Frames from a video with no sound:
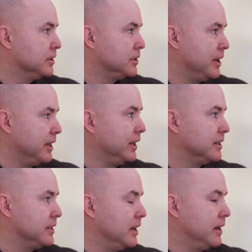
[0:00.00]
And so I think
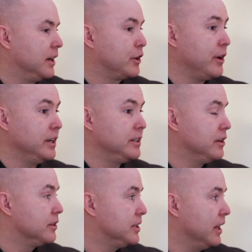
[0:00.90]
that's a, a credit to
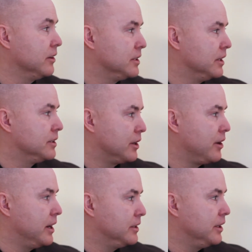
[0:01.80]
your sellers and it's a credit